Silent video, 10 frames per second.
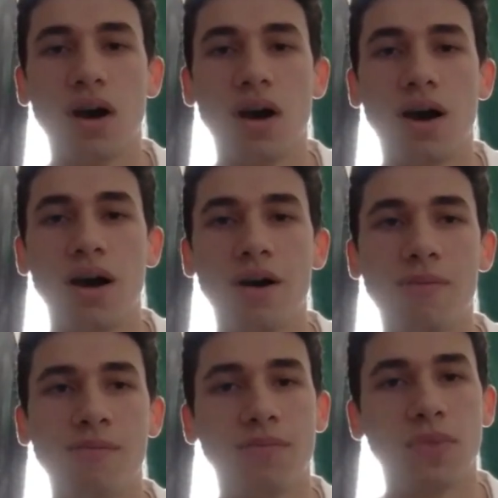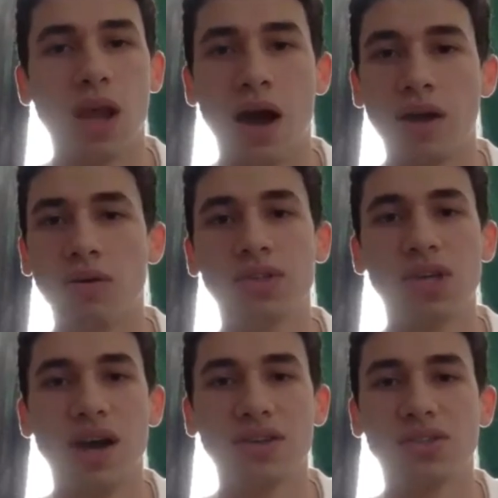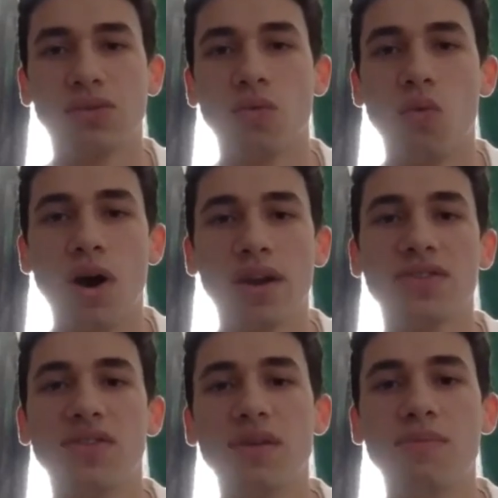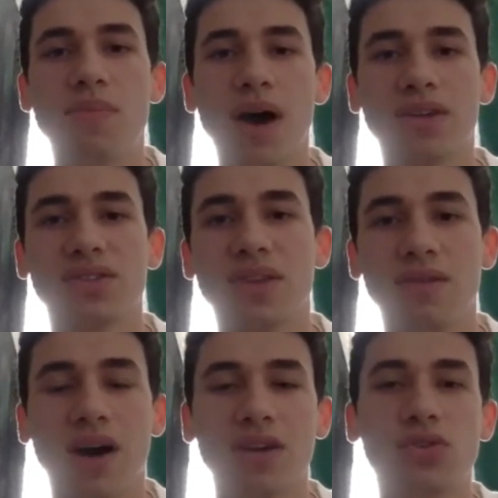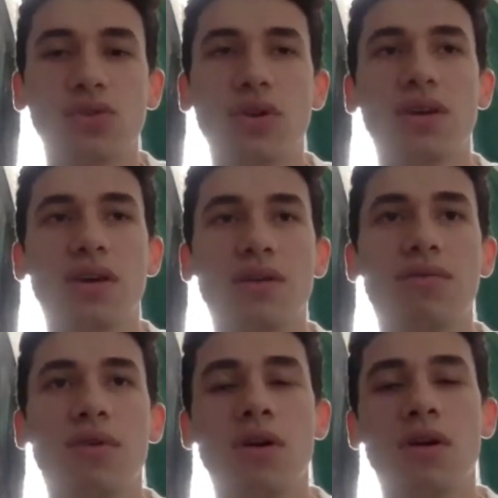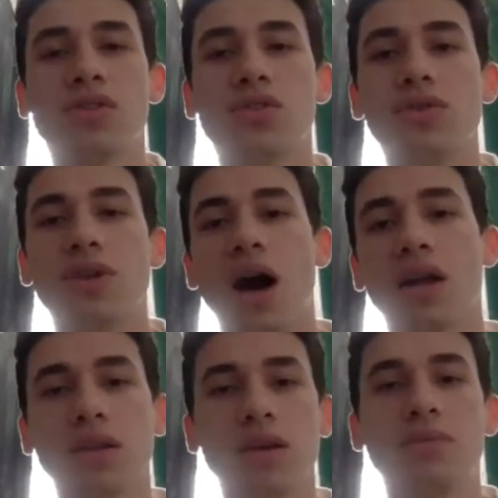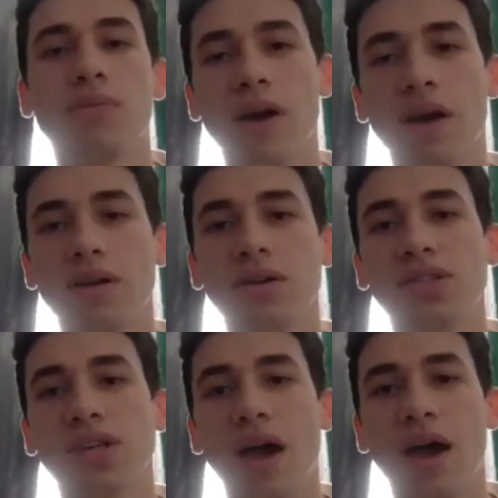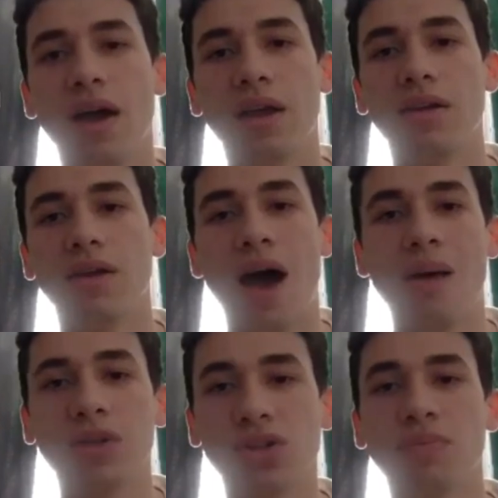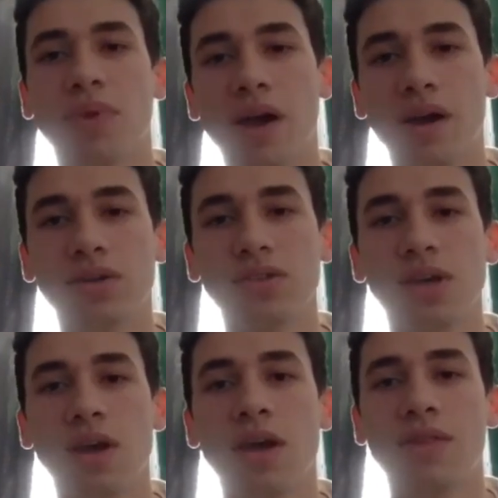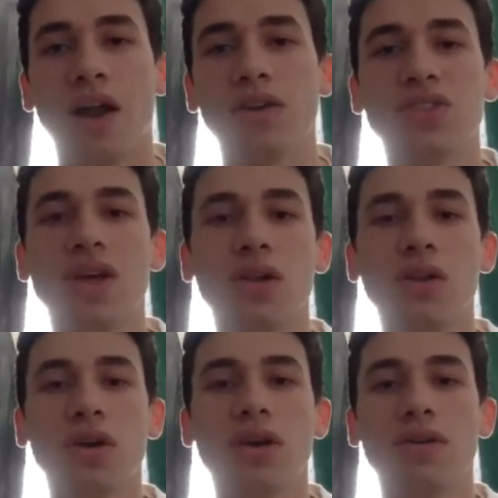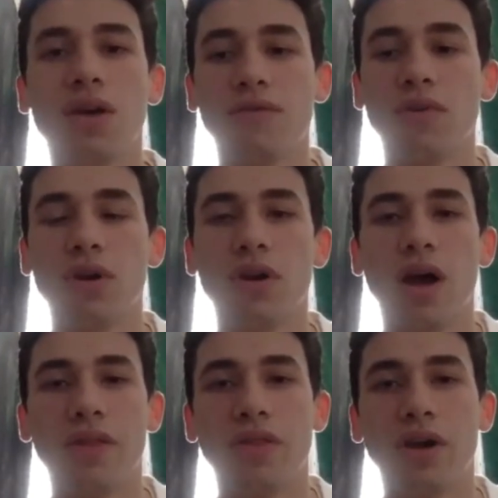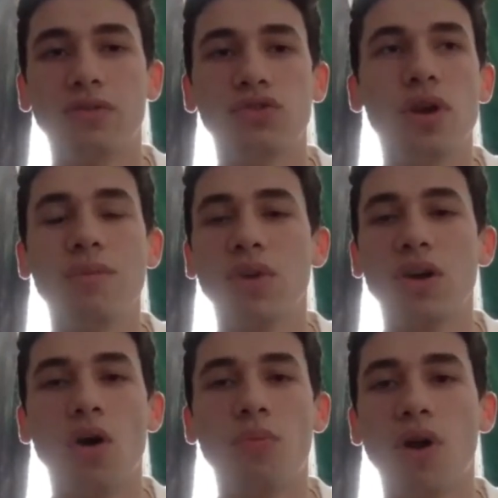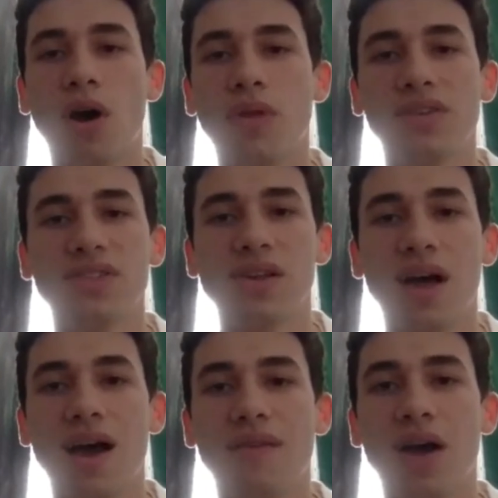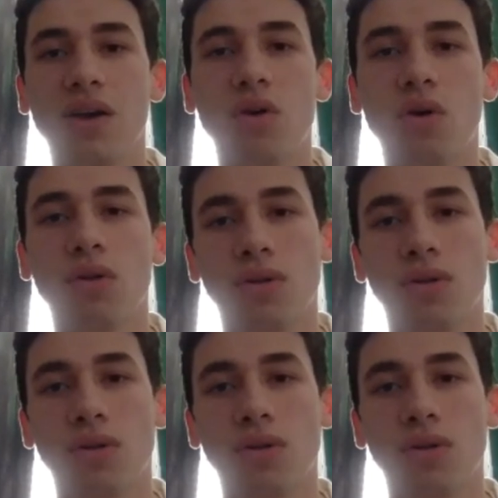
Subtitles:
I always ask, what is the best advice you can give to non-league players and amateur players that are still looking for their dream to go pro, that still have that goal?